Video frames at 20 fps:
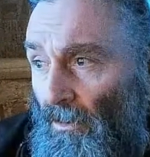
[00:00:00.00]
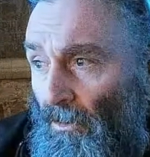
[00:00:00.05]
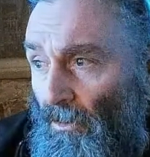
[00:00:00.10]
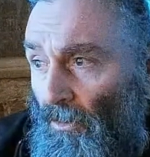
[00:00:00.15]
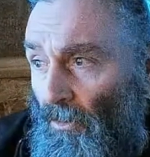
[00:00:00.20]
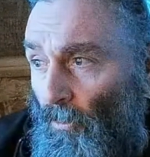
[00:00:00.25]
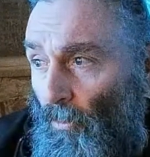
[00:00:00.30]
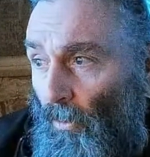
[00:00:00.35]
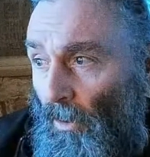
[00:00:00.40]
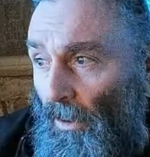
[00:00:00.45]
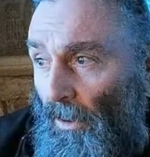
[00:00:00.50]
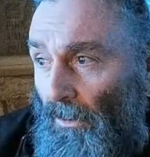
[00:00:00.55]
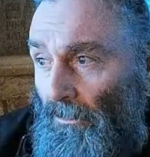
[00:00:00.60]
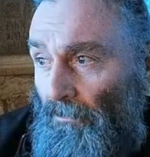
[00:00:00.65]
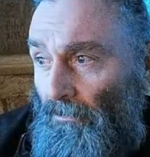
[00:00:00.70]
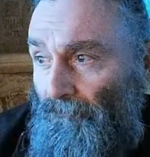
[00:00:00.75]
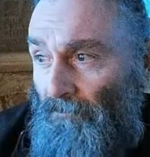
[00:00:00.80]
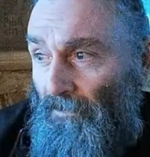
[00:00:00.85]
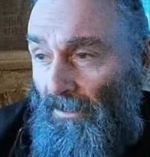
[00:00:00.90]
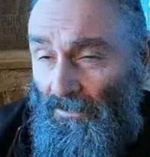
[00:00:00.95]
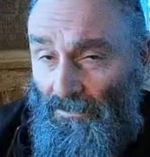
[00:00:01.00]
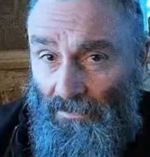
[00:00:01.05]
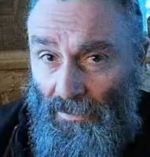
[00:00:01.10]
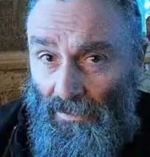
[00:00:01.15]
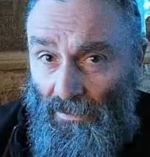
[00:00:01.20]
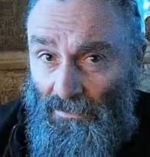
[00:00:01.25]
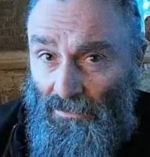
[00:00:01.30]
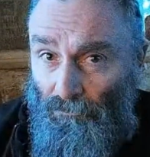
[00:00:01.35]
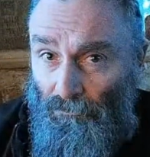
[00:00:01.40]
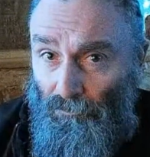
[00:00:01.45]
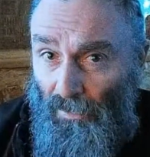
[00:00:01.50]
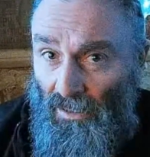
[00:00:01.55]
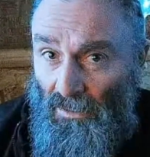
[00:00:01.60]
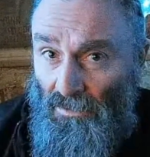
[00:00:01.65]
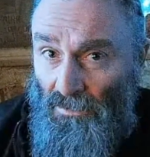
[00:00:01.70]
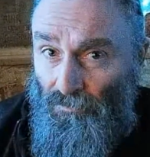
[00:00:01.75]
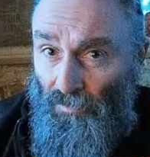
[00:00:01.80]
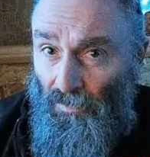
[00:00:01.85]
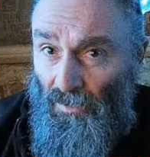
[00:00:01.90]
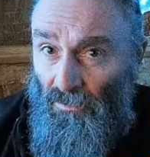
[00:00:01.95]
Well, it
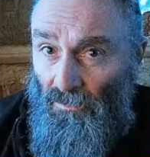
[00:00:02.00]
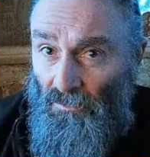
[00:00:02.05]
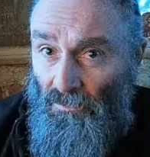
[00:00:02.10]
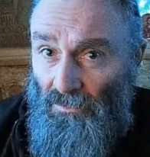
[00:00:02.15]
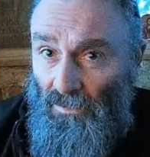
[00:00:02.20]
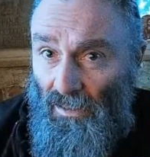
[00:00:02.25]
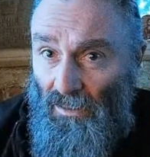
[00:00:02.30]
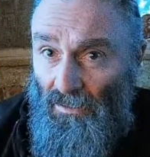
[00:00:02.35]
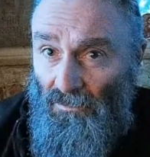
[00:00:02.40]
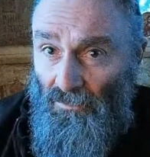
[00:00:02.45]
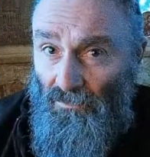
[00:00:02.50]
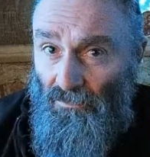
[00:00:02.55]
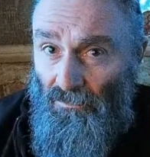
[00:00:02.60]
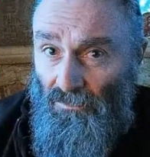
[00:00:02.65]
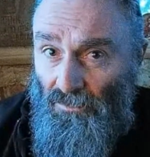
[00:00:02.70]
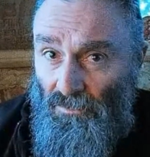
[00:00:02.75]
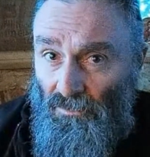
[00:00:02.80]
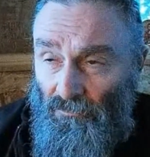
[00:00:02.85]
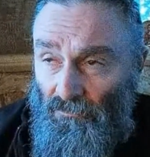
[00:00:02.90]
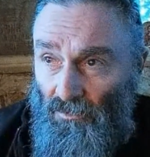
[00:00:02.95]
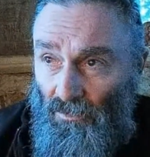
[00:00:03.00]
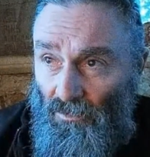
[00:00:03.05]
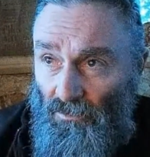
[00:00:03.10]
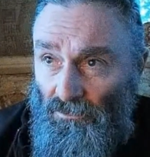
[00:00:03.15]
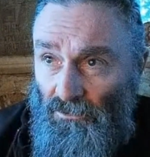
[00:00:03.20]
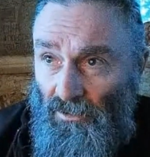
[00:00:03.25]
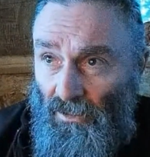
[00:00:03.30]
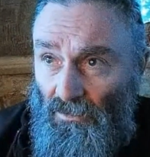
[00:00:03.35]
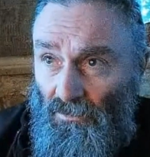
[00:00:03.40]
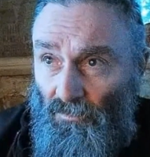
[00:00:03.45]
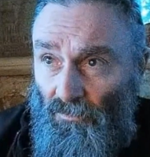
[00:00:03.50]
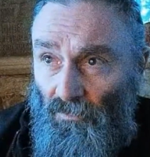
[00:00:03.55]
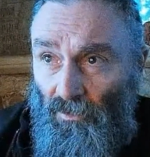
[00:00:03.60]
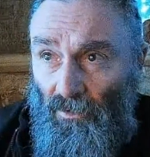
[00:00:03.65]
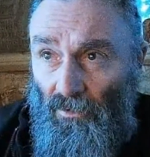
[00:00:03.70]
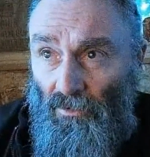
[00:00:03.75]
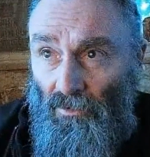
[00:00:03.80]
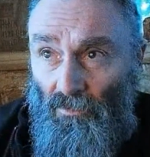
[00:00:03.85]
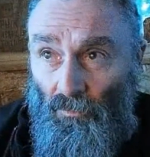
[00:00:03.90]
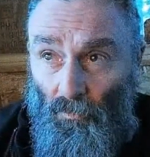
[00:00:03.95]
depends, because I do sort of contract
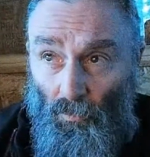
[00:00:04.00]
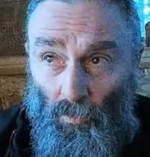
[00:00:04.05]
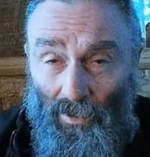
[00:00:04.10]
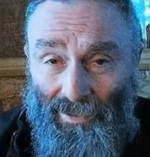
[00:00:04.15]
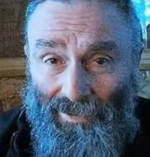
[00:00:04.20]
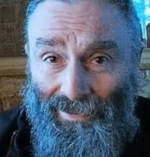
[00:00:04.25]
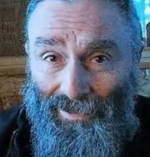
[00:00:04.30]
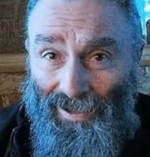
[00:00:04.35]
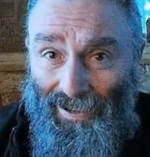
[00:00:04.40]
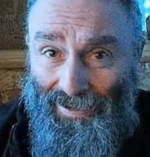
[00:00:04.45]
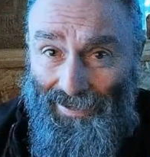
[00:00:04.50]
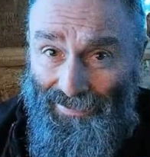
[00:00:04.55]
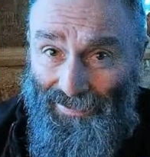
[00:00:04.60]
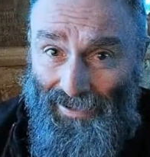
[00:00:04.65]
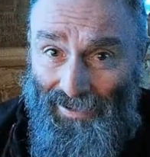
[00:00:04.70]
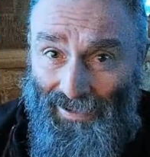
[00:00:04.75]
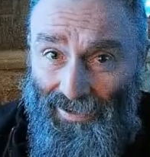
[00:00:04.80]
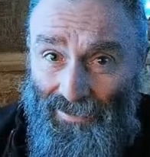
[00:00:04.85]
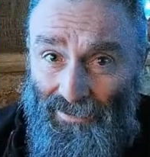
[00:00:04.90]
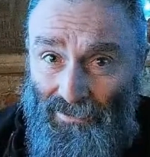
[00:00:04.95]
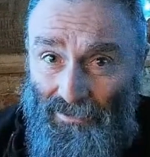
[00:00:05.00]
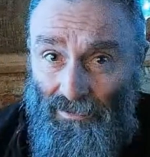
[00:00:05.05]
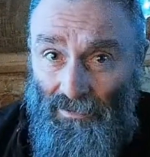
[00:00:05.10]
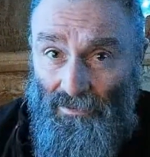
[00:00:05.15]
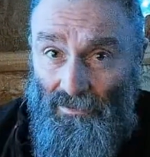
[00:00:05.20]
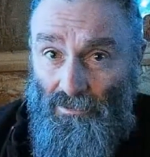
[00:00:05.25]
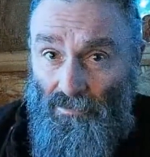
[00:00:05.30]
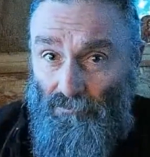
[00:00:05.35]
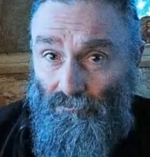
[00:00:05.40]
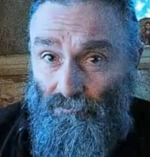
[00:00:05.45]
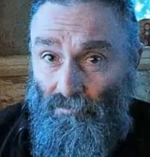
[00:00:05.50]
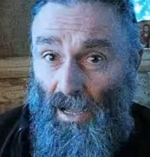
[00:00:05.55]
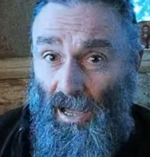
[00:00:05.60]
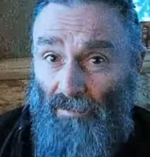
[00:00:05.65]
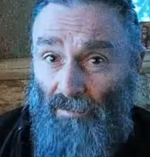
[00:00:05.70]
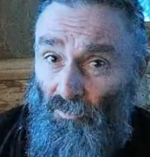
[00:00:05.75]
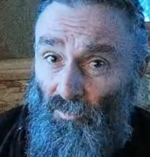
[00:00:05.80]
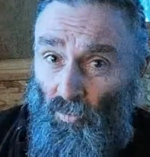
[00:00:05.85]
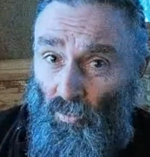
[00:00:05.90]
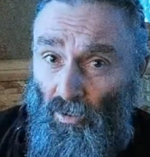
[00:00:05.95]
work when I can. I
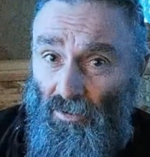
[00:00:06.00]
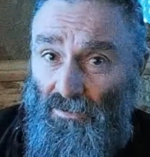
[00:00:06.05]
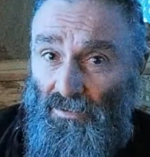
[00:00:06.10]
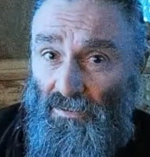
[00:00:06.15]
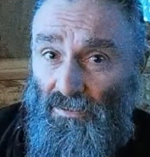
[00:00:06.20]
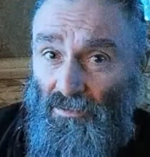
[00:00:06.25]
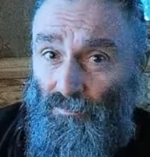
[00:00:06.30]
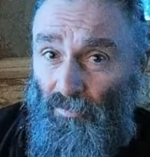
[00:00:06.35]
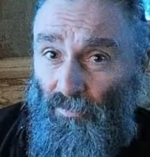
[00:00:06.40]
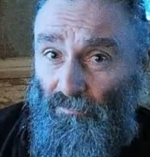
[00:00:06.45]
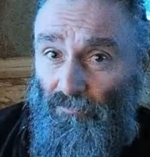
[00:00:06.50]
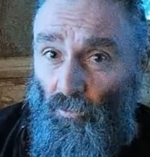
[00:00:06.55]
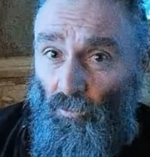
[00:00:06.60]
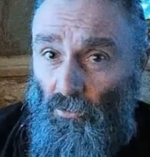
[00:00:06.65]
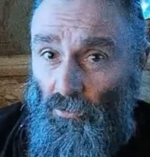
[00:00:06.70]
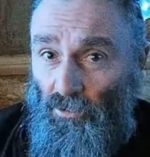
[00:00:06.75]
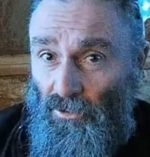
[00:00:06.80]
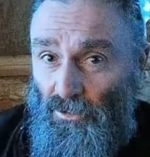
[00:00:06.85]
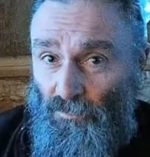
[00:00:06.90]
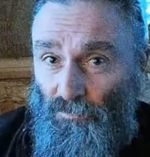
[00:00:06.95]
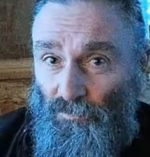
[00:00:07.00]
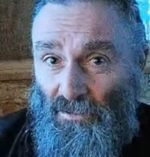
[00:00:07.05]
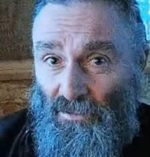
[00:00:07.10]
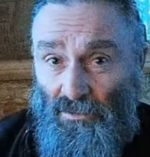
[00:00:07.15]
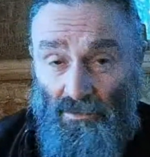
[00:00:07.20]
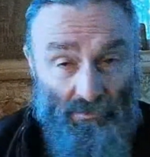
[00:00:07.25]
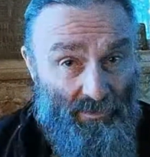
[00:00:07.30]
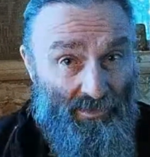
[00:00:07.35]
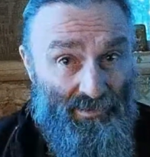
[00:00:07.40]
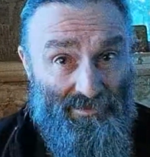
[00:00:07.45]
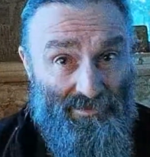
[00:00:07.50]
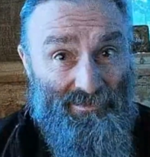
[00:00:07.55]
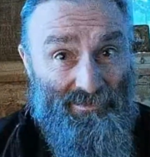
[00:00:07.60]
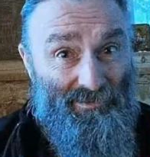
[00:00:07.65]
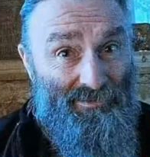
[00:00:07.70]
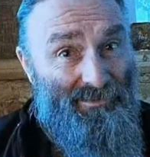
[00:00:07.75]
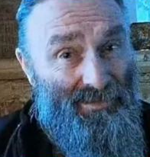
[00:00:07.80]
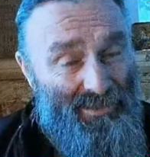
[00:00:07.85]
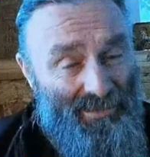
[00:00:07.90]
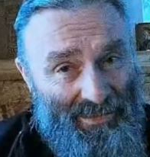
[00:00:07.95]
haven't worked since before Christmas, so things
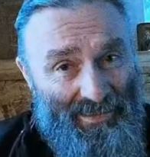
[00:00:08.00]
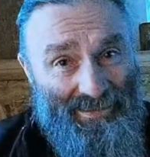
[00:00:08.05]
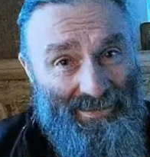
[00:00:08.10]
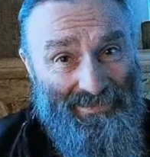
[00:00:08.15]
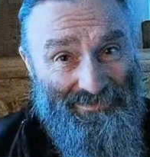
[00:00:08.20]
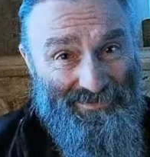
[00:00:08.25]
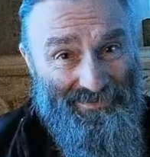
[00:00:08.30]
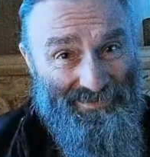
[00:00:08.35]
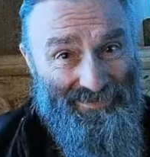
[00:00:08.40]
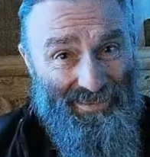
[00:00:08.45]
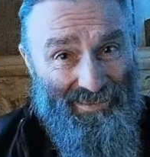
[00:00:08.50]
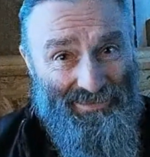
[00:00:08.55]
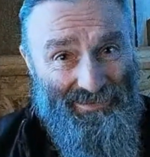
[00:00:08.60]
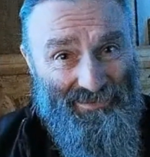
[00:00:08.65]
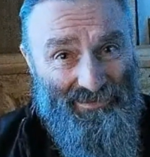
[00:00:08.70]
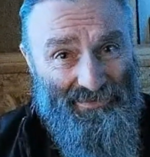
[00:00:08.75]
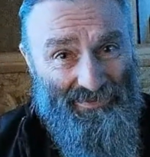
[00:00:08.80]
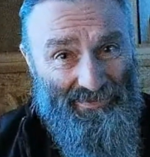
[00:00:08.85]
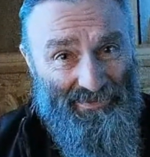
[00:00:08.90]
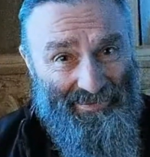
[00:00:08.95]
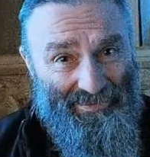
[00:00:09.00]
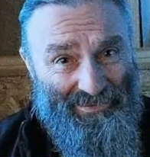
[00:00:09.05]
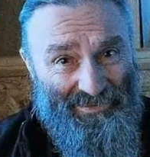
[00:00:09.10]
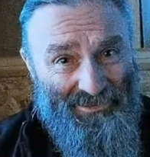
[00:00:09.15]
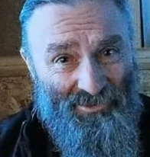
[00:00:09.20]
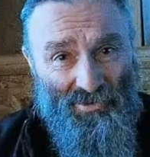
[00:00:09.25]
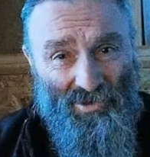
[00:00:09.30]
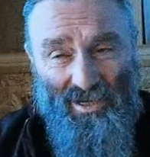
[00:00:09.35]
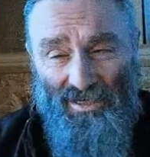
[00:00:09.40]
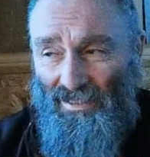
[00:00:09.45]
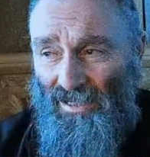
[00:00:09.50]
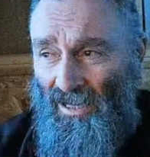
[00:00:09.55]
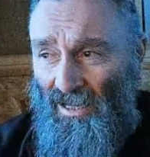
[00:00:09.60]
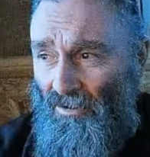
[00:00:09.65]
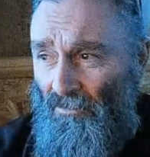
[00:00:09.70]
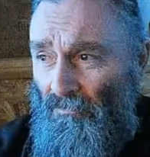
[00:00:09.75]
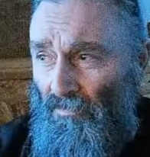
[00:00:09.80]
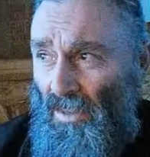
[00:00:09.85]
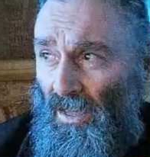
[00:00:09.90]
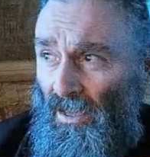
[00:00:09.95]
are, let's just say, a little lean right
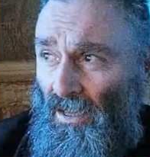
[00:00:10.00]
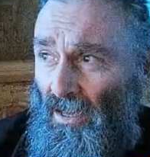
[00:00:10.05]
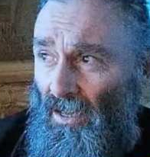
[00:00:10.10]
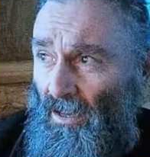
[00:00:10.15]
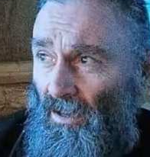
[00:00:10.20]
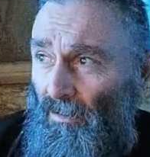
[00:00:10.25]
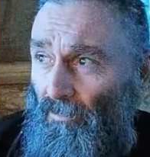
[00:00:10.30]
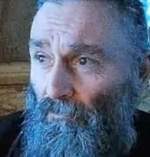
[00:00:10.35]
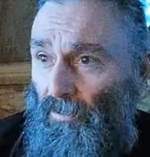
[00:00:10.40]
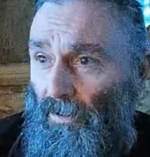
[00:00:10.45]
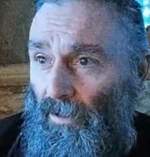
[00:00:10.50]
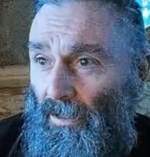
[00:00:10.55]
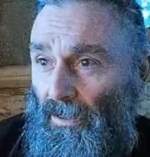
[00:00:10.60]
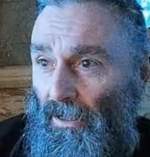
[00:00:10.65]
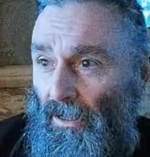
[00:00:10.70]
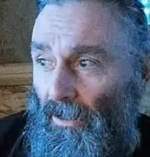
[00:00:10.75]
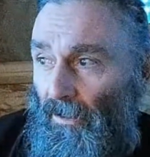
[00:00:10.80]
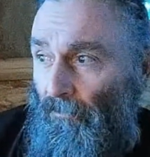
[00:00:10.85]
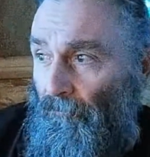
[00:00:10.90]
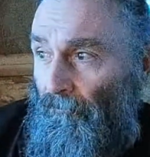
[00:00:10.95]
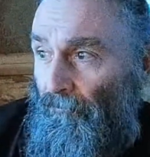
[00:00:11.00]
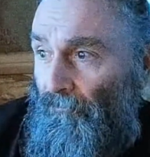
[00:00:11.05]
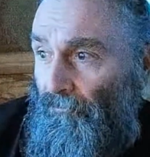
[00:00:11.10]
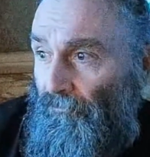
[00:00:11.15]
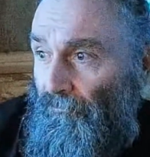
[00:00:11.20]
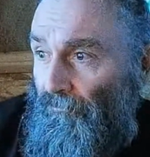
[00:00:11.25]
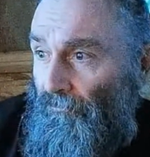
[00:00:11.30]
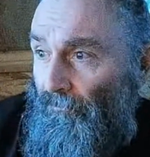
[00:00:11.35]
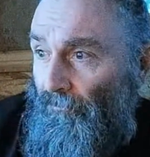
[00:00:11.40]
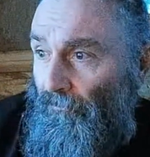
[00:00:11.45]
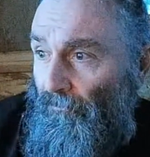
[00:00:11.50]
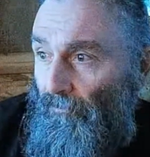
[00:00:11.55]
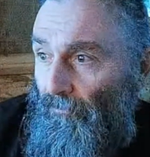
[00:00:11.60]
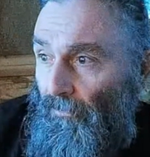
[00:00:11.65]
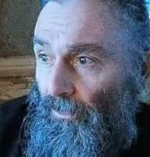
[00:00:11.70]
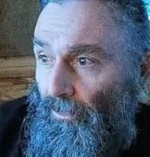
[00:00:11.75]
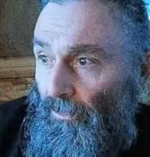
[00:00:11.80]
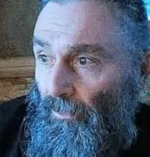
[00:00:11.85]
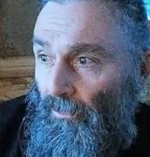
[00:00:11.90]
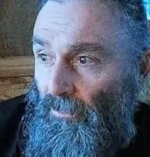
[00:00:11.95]
now. But
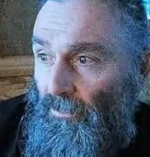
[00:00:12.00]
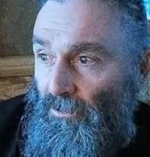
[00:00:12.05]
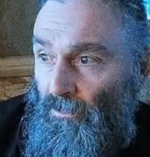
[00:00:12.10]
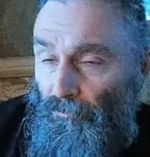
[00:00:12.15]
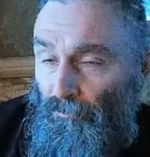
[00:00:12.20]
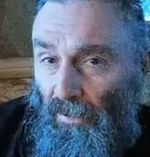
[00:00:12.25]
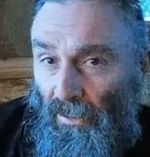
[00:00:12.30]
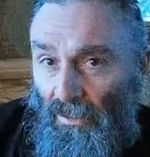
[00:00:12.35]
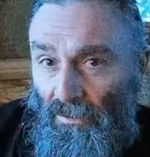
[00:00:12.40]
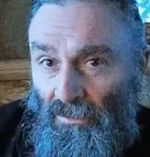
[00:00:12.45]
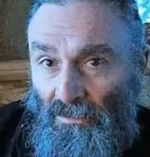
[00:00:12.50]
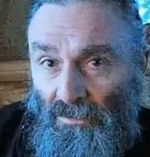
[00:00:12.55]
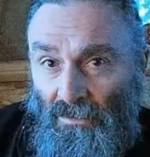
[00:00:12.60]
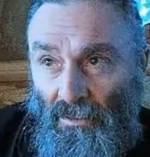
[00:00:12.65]
it depends.